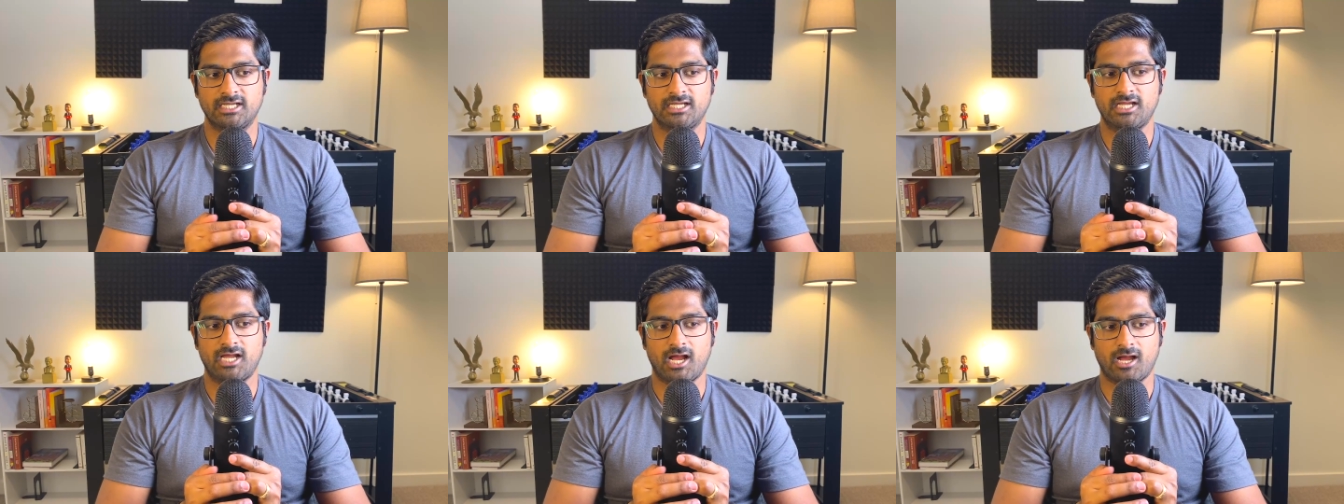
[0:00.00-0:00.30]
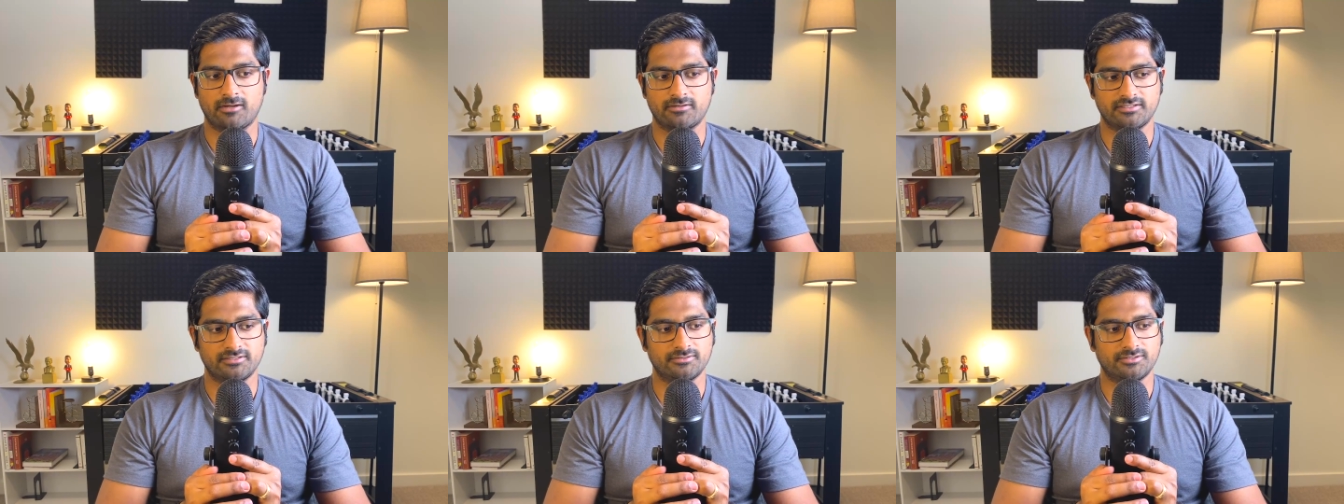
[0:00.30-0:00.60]

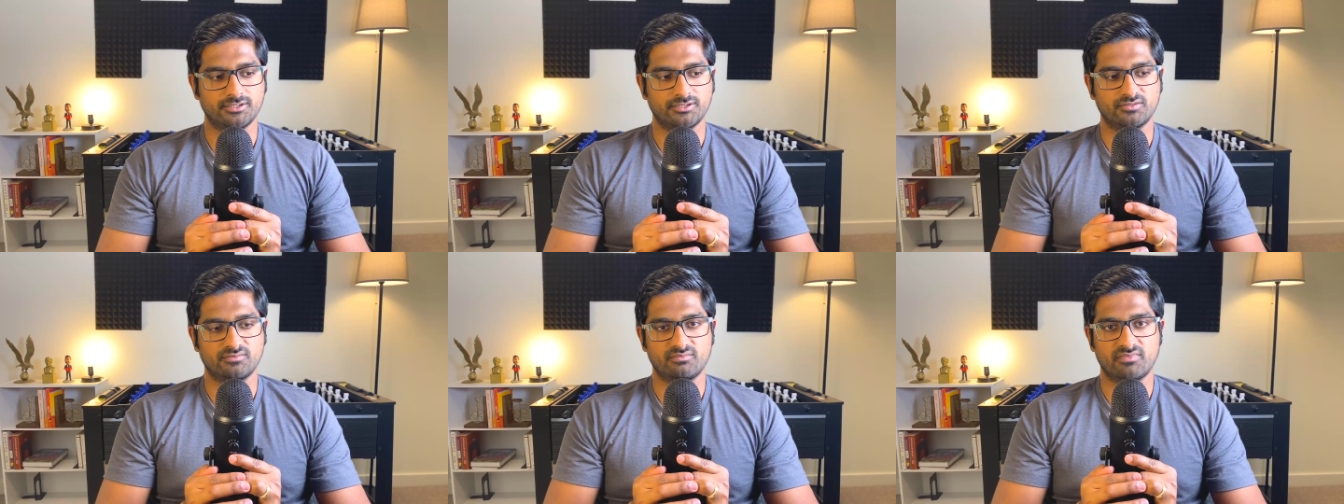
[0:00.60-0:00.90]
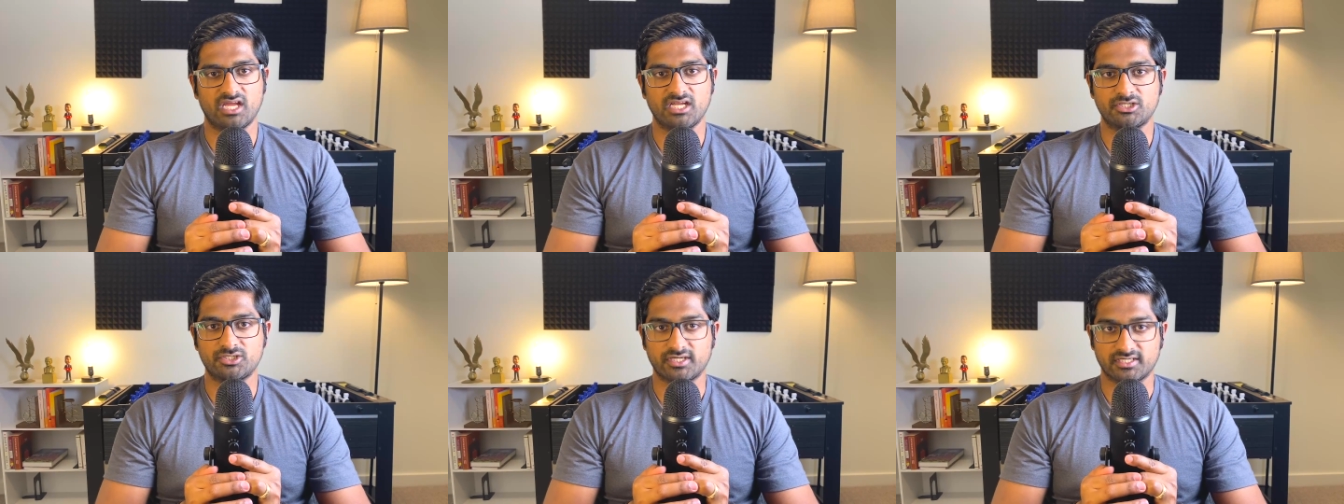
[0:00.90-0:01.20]
how do you do
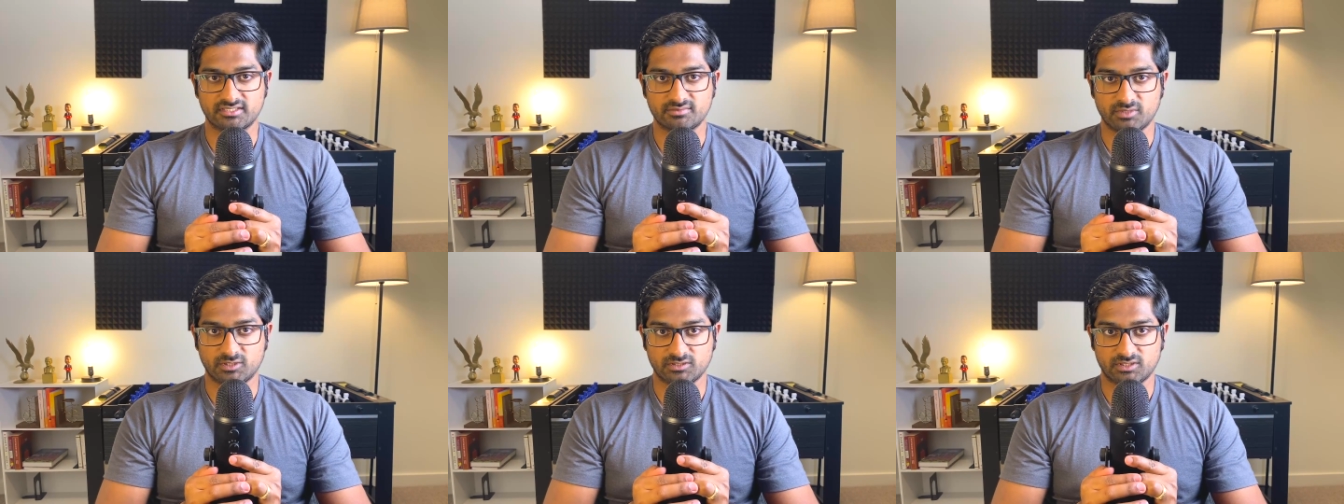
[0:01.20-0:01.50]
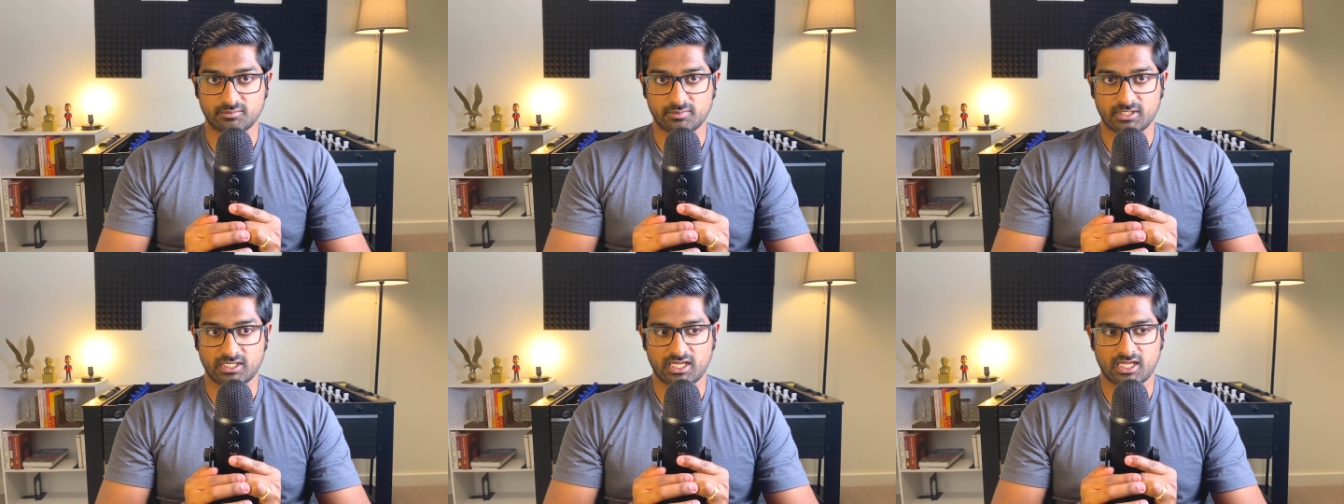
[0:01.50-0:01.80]
matrix
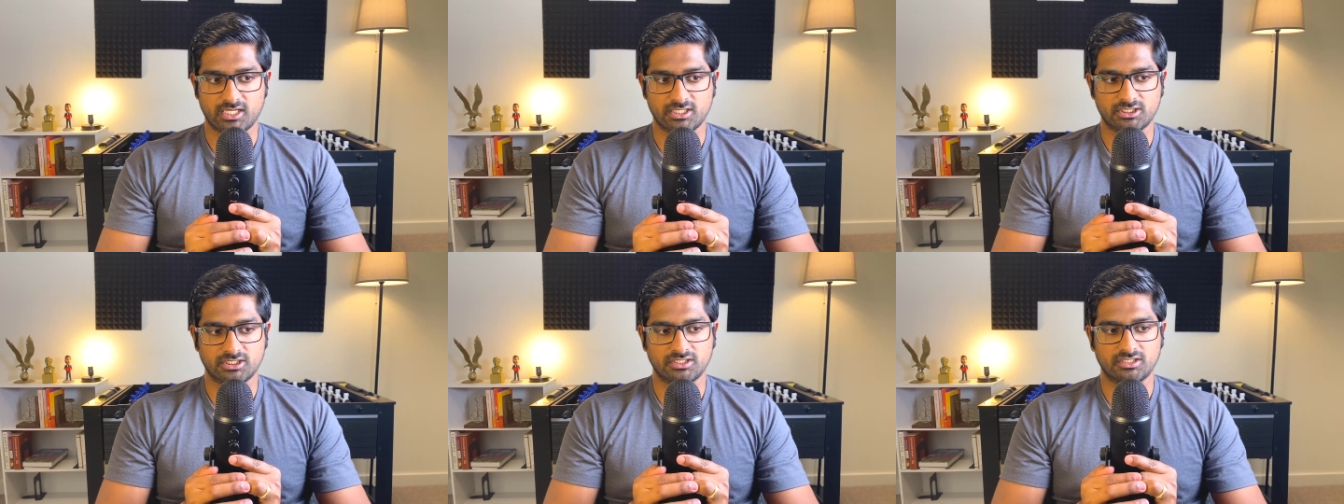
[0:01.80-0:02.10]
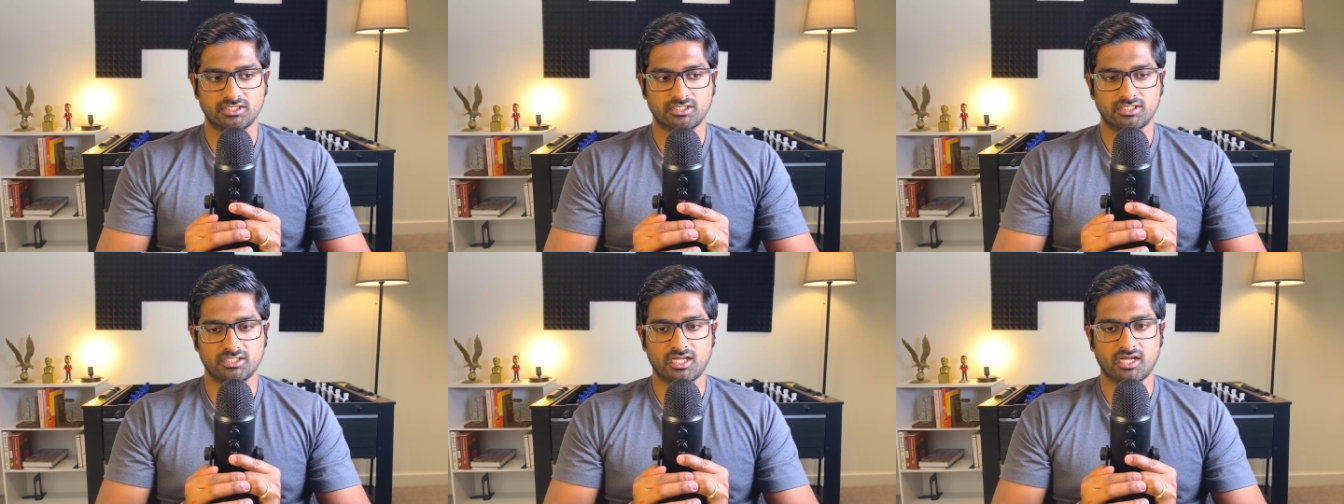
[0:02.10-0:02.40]

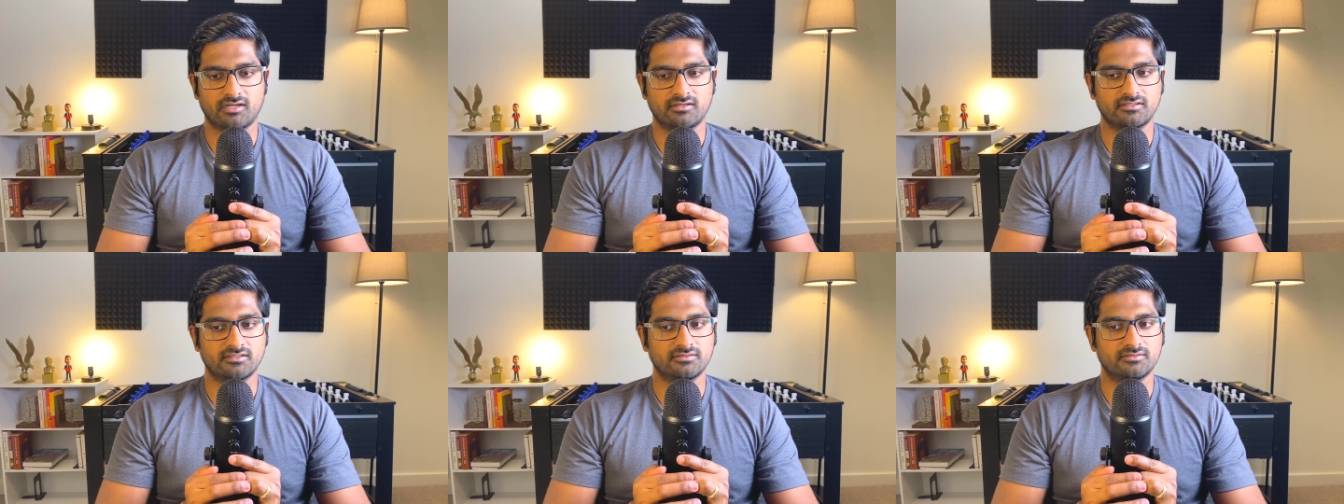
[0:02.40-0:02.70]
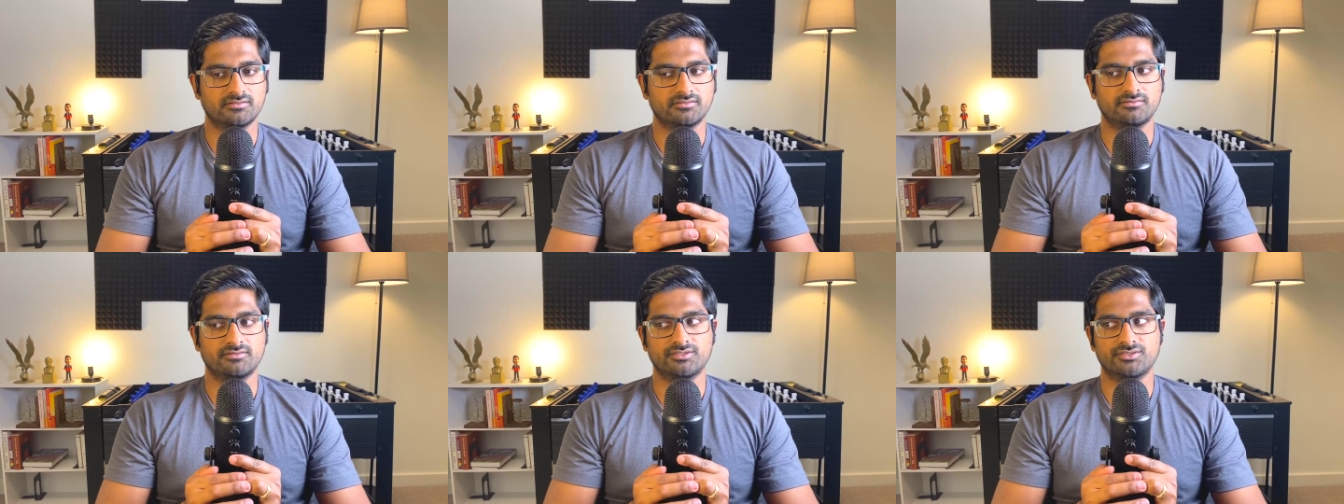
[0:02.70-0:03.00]
multiplication how do
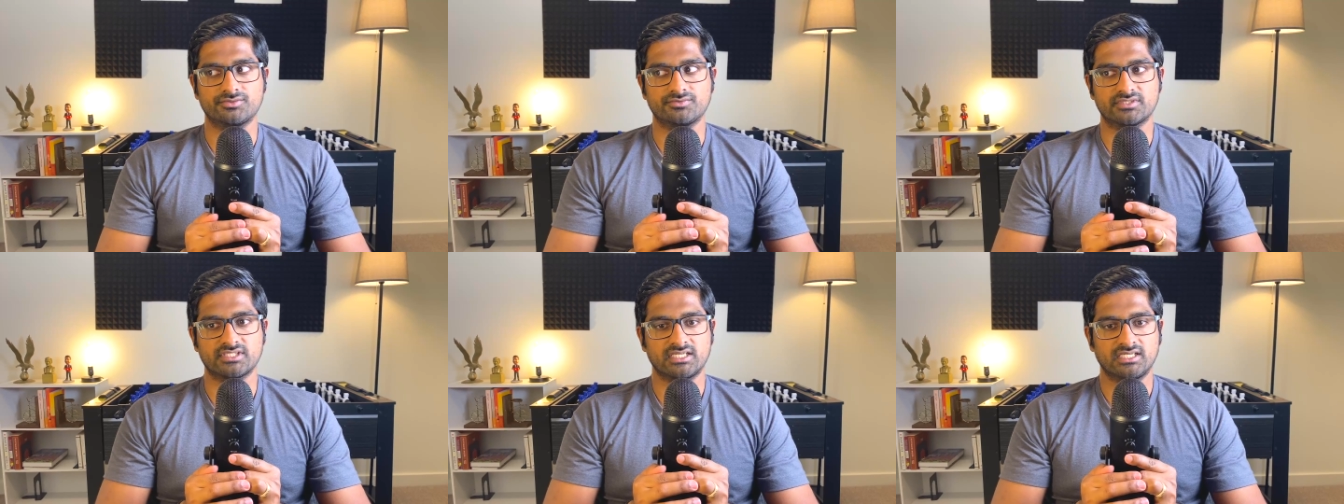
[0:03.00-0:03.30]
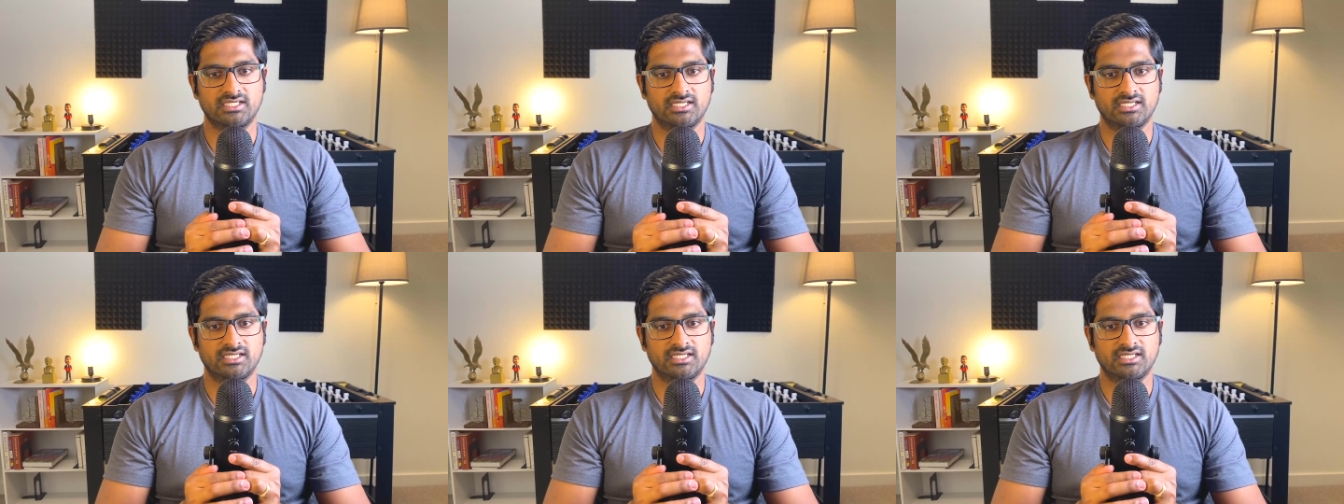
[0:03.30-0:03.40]
you use